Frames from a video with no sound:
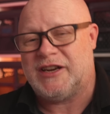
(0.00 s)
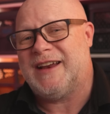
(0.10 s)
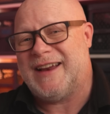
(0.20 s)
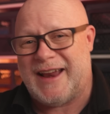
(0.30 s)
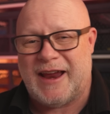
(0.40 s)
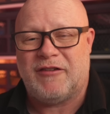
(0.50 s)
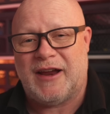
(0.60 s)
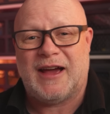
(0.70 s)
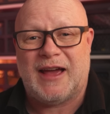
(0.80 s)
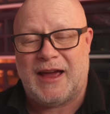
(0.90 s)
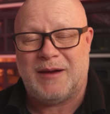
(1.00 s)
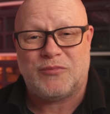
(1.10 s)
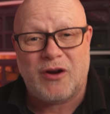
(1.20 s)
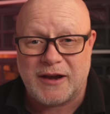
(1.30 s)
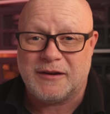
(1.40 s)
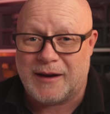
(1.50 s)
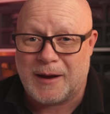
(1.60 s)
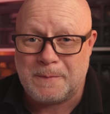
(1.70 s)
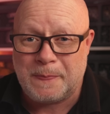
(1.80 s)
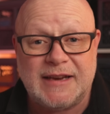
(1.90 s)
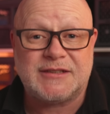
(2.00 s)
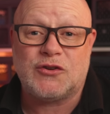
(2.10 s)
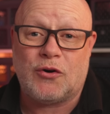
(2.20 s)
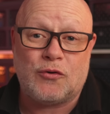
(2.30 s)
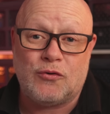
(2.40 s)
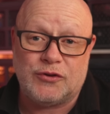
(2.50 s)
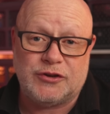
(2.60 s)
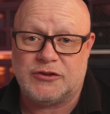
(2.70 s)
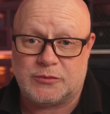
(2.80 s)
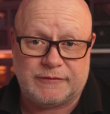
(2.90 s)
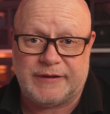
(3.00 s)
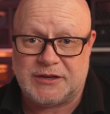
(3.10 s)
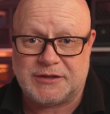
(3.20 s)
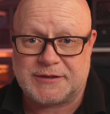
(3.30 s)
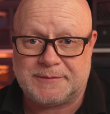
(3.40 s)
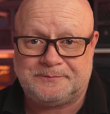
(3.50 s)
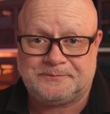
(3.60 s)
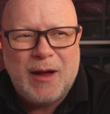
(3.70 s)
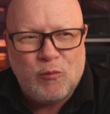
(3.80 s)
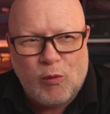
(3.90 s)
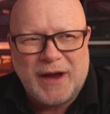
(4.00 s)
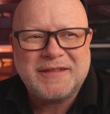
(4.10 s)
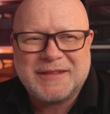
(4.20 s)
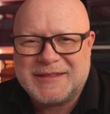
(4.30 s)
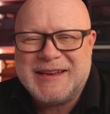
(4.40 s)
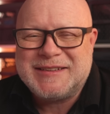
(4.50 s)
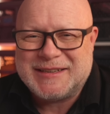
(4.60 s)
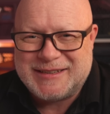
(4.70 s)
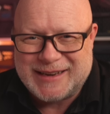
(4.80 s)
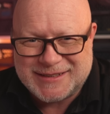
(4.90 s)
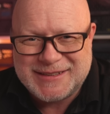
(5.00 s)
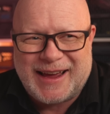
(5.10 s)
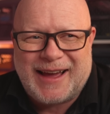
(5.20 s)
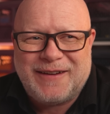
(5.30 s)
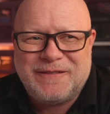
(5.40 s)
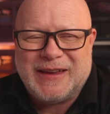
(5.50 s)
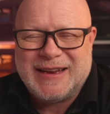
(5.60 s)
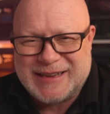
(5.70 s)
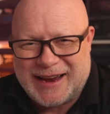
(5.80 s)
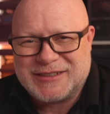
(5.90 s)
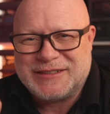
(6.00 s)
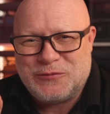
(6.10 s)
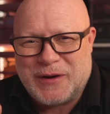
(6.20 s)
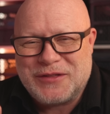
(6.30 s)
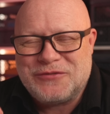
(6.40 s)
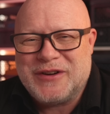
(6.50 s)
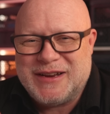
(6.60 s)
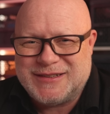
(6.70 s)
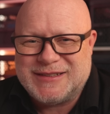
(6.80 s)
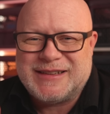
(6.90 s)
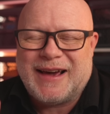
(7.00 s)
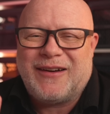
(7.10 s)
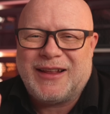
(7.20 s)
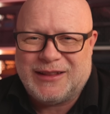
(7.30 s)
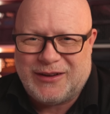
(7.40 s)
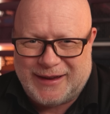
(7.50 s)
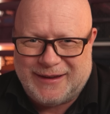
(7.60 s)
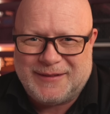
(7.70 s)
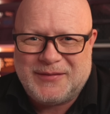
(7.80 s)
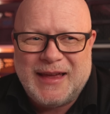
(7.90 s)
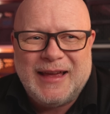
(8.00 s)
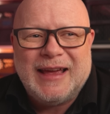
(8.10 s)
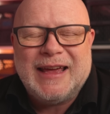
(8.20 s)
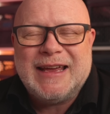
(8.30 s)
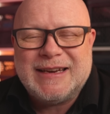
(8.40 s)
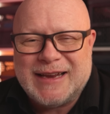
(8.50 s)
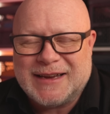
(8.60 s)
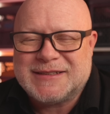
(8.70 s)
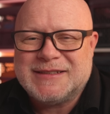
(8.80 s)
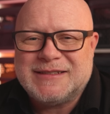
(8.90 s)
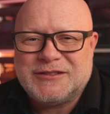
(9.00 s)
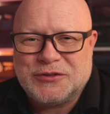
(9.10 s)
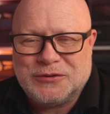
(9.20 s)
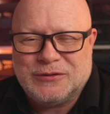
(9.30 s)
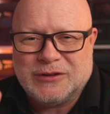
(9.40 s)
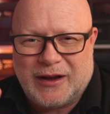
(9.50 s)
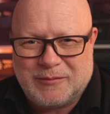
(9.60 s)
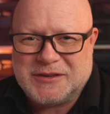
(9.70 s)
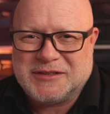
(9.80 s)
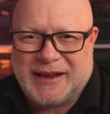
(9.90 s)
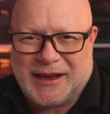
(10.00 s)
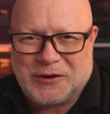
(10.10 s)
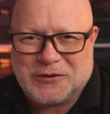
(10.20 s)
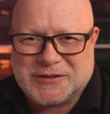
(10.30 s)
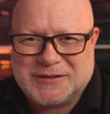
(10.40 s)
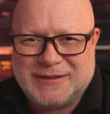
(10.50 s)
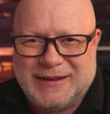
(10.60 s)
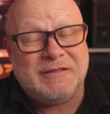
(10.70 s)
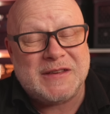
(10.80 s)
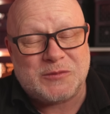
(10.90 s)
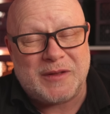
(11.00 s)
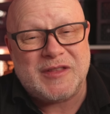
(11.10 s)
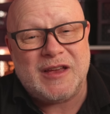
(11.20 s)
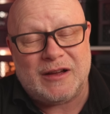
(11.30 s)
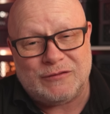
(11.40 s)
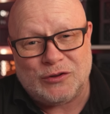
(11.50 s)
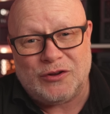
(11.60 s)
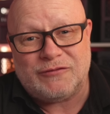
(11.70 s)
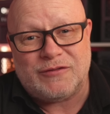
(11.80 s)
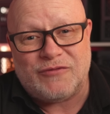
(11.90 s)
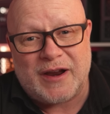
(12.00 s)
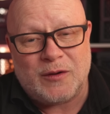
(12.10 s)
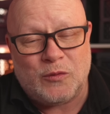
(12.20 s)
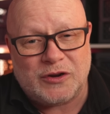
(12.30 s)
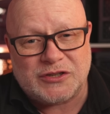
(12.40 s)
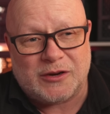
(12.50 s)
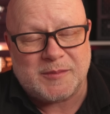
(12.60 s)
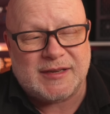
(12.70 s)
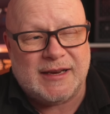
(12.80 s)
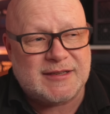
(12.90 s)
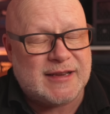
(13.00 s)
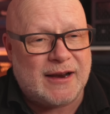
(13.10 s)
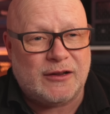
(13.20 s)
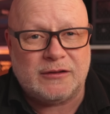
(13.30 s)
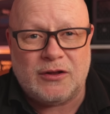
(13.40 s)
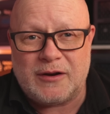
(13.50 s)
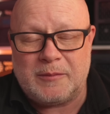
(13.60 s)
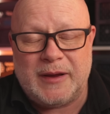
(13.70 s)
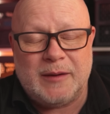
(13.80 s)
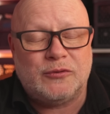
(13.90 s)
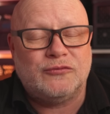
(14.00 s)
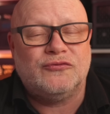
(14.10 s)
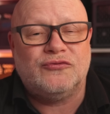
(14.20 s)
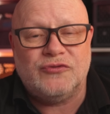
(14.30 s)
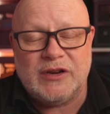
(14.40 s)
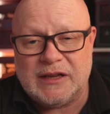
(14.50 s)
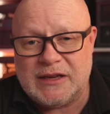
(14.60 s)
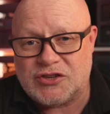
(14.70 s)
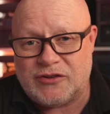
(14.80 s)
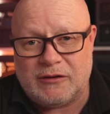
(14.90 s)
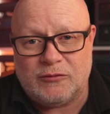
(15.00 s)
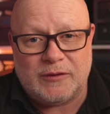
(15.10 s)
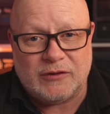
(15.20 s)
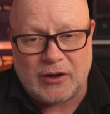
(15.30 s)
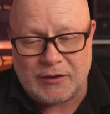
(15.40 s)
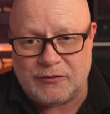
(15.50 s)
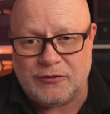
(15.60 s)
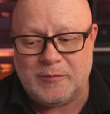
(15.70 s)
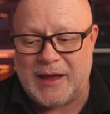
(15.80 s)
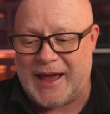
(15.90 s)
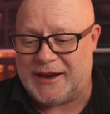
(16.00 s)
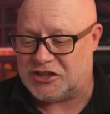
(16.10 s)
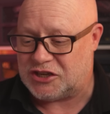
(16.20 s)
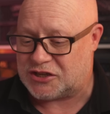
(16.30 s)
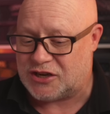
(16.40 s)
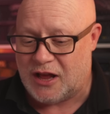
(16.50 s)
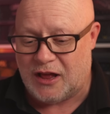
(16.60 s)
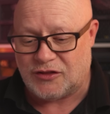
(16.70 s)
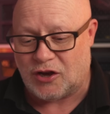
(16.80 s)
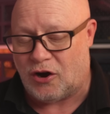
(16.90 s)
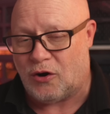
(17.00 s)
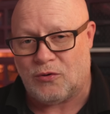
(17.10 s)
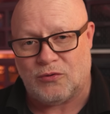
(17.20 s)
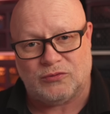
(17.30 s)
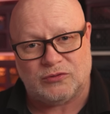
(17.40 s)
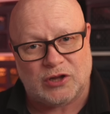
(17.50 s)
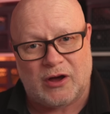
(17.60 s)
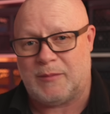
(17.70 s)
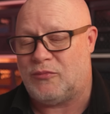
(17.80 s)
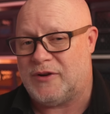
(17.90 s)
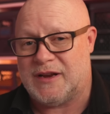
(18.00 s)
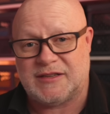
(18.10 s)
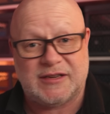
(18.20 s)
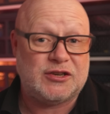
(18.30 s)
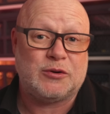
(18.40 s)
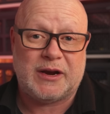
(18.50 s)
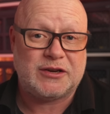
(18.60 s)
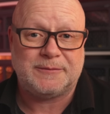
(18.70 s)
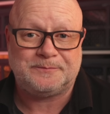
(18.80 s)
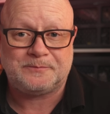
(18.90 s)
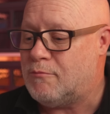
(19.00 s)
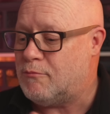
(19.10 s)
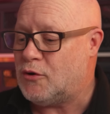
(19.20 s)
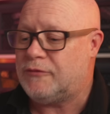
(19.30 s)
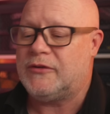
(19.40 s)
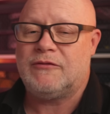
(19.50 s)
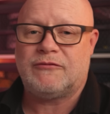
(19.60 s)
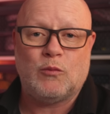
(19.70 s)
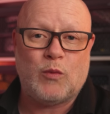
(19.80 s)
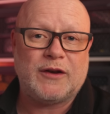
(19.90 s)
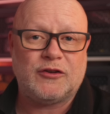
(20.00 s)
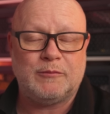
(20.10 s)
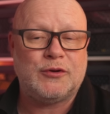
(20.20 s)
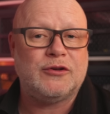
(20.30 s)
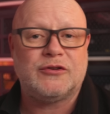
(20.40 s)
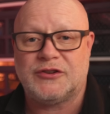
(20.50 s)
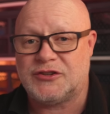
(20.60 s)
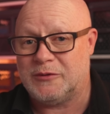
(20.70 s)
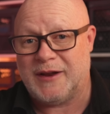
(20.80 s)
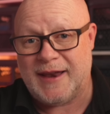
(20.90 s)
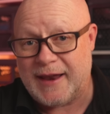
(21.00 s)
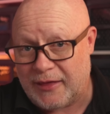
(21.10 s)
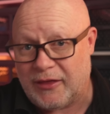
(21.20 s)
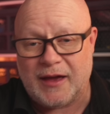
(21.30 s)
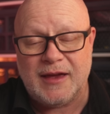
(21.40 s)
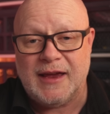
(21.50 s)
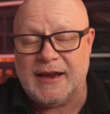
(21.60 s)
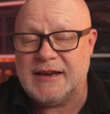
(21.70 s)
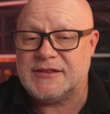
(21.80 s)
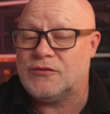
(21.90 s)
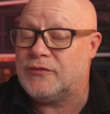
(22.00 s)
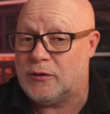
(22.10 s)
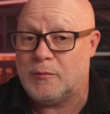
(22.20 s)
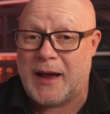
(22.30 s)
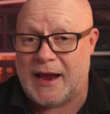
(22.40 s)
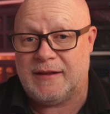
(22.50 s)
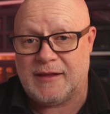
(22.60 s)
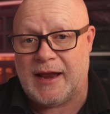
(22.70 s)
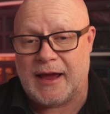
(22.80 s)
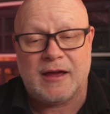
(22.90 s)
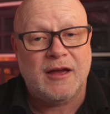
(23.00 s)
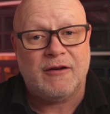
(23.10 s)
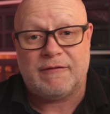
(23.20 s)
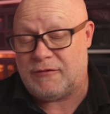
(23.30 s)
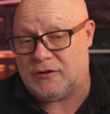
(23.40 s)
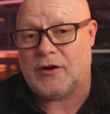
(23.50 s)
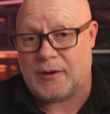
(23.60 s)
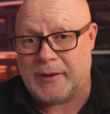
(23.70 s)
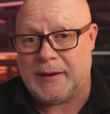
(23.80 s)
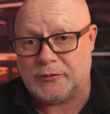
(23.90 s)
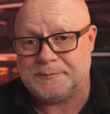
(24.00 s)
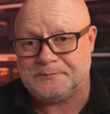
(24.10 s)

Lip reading: in an area and brighten it up. It's got all the usual features. And one of the things it doesn't have is actually one of the reasons that I like it. It doesn't do libraries and catalogs. If there's one thing I've learned from running workshops, it's that a lot of people really struggle with Lightroom and just the whole library situation. Moving from one computer to another is a real pain in the neck for a lot of people.